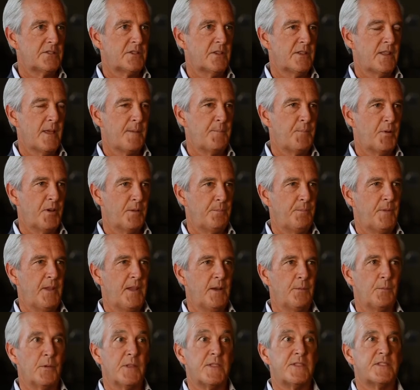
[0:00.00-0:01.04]
so they put me
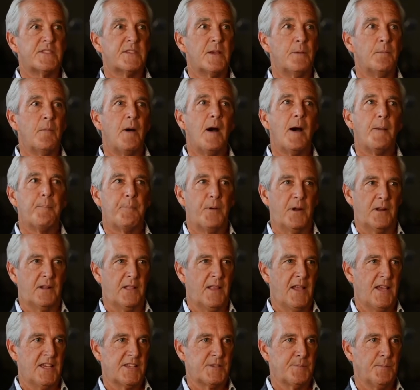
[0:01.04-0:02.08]
in with some
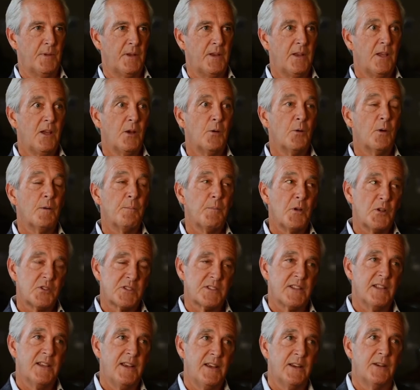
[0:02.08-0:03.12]
upperclassmen who were
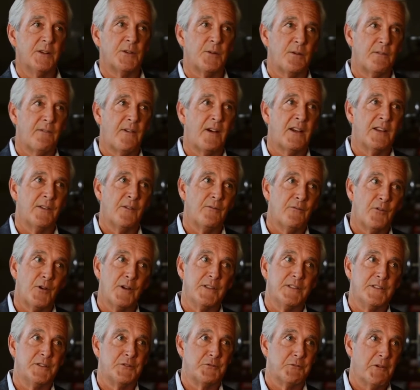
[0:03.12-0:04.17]
mostly here to
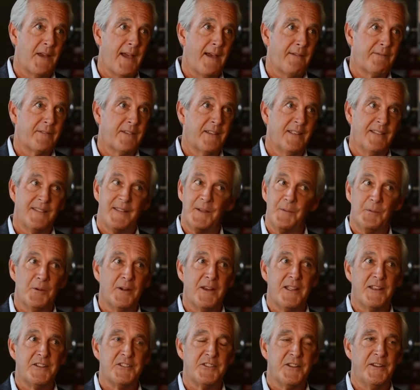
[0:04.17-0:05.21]
avoid the draft. They
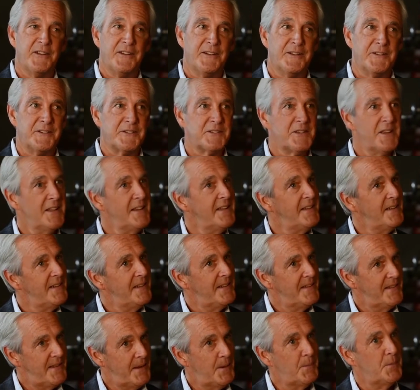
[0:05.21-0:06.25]
weren't engineers,
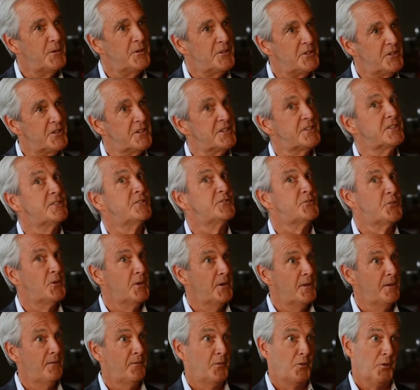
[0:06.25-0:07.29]
they were just
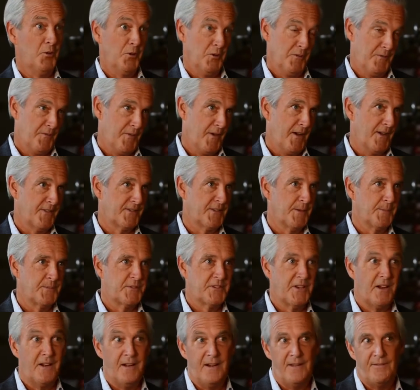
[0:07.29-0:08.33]
sort of goof-offs. I'm
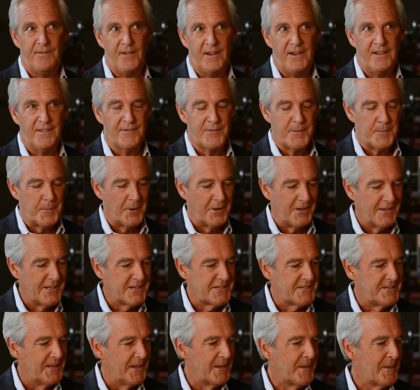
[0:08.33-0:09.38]
sorry if any of them are
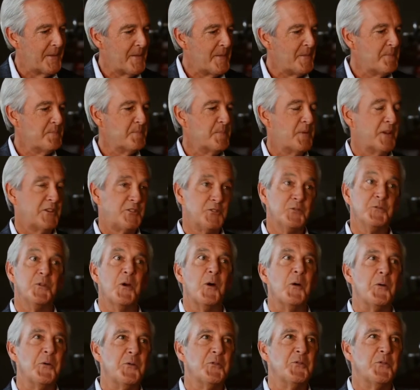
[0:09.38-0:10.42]
listening, but you
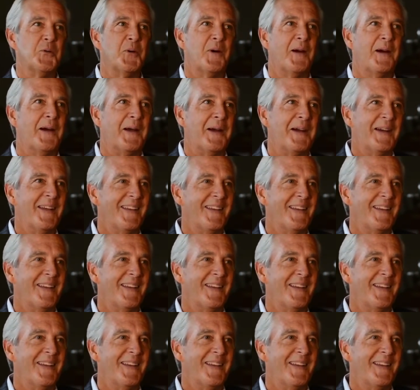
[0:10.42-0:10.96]
know who you are.